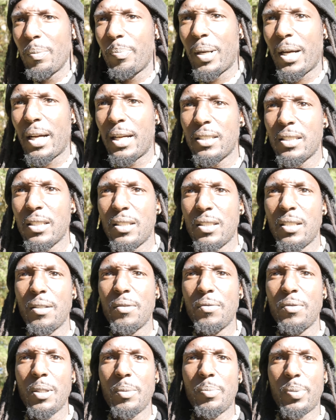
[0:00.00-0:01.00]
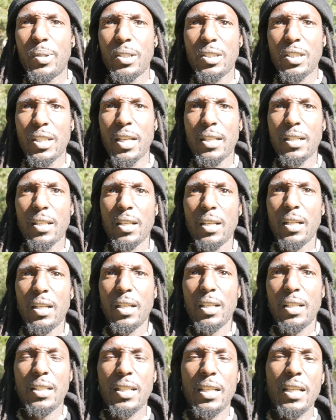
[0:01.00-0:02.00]
positively project,
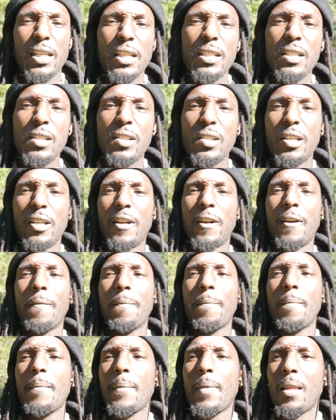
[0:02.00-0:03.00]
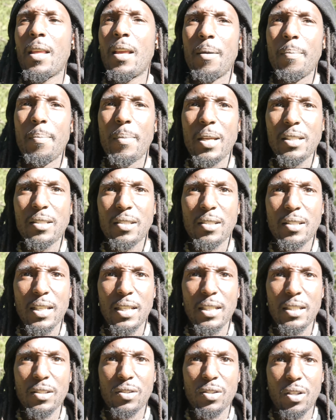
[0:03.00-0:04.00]
the easier it makes
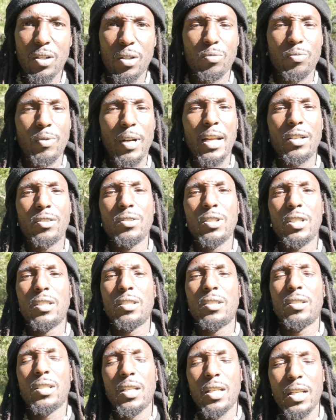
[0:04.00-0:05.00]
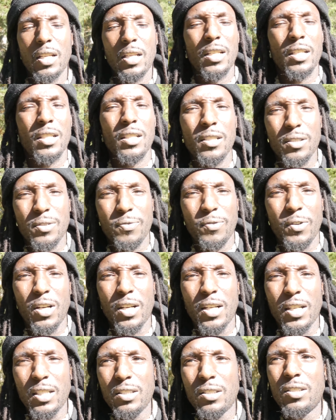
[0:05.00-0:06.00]
things around us, and as
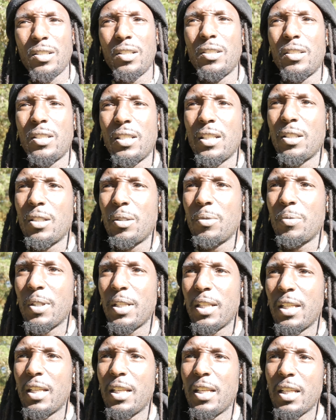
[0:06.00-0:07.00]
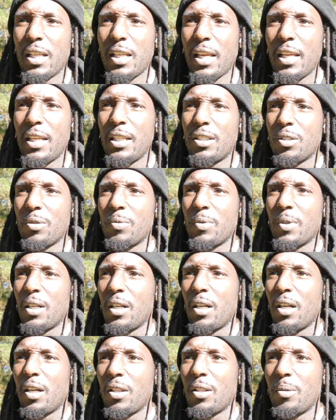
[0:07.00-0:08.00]
far as dealing with and engaging with
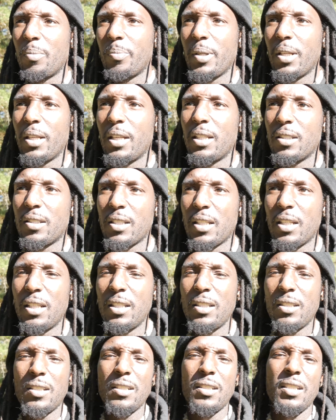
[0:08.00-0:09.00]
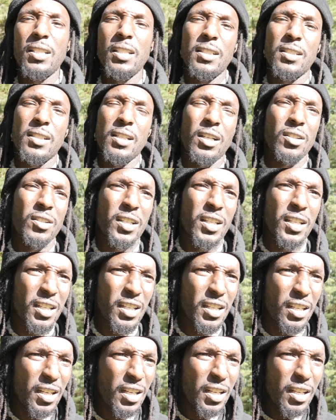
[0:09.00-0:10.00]
other beings and entities out here.
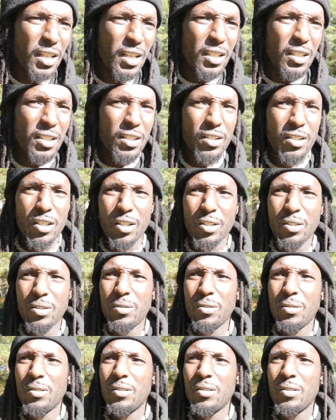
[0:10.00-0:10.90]
You know,